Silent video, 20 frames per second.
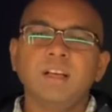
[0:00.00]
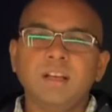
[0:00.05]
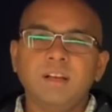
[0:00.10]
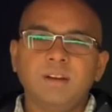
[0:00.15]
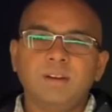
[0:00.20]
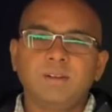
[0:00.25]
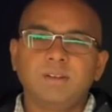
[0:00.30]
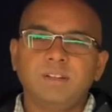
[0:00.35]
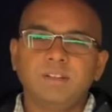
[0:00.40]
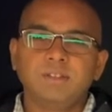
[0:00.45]

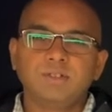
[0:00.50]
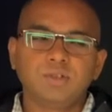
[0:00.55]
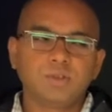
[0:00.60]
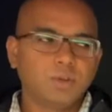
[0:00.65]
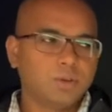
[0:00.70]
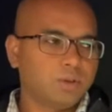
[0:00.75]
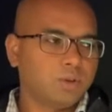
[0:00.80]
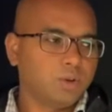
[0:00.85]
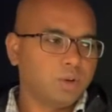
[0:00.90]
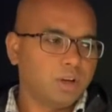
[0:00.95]
Alright,
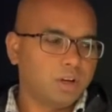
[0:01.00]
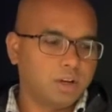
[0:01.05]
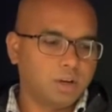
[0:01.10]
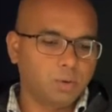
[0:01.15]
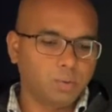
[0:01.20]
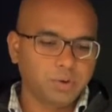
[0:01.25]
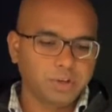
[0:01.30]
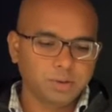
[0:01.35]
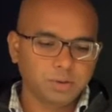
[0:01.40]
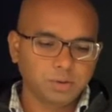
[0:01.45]
so
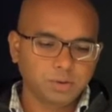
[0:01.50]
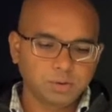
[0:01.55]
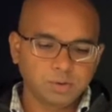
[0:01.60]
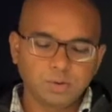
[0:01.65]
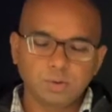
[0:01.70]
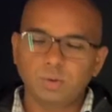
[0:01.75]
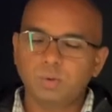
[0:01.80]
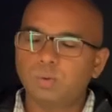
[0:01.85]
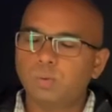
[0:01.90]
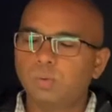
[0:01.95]
we're going to
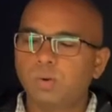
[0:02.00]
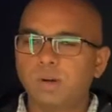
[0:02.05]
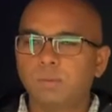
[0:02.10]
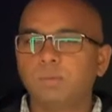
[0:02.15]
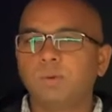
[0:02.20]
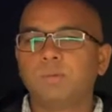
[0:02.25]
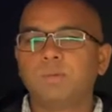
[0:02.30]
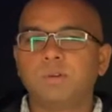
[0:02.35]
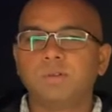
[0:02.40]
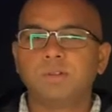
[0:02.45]
do one more
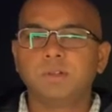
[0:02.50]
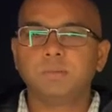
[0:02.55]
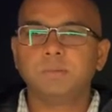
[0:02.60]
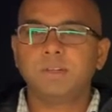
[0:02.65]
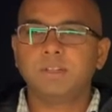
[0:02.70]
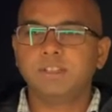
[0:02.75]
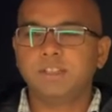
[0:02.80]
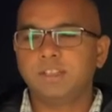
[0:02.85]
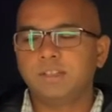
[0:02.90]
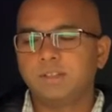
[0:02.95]
problem
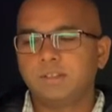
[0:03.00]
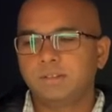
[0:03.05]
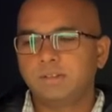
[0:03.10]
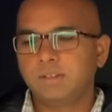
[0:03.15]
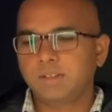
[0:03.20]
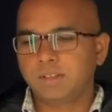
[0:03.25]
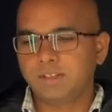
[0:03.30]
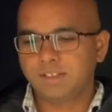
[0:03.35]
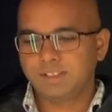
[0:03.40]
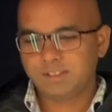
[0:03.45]
and then
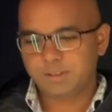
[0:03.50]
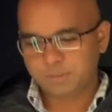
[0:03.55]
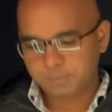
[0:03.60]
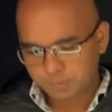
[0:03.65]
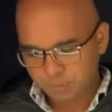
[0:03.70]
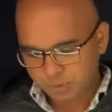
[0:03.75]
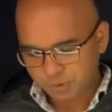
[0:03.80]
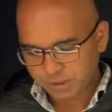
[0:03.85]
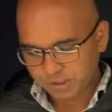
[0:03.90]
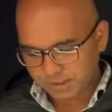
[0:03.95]

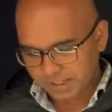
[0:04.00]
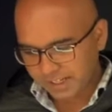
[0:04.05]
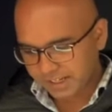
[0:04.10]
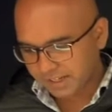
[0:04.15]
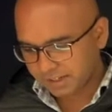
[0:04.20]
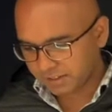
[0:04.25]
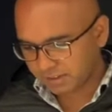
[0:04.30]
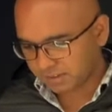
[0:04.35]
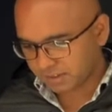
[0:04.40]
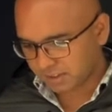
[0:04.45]
we'll
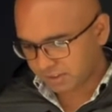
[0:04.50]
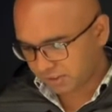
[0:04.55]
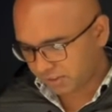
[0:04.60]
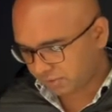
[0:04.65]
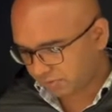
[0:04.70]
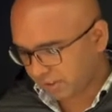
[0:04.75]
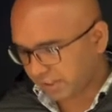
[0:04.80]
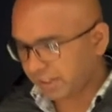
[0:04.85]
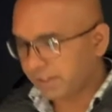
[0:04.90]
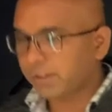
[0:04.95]
end this
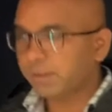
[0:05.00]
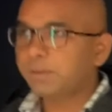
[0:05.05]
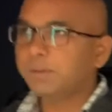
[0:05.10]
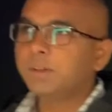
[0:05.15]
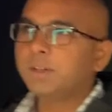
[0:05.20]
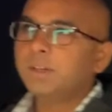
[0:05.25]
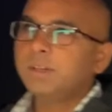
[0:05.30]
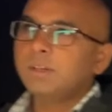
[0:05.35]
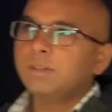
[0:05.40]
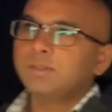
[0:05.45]
video.
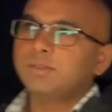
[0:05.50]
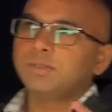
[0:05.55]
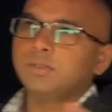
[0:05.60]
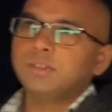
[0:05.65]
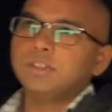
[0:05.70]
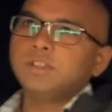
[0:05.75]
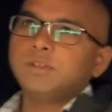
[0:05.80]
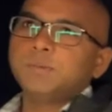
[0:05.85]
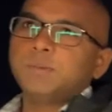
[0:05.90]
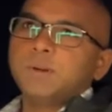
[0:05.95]
So
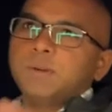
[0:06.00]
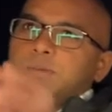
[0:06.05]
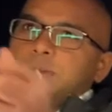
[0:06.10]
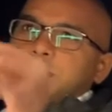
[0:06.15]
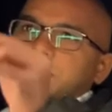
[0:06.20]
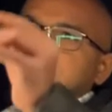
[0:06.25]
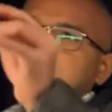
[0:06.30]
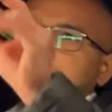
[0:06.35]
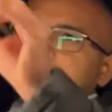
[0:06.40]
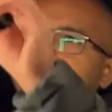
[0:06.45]
this
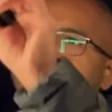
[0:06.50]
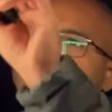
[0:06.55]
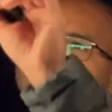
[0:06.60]
problem is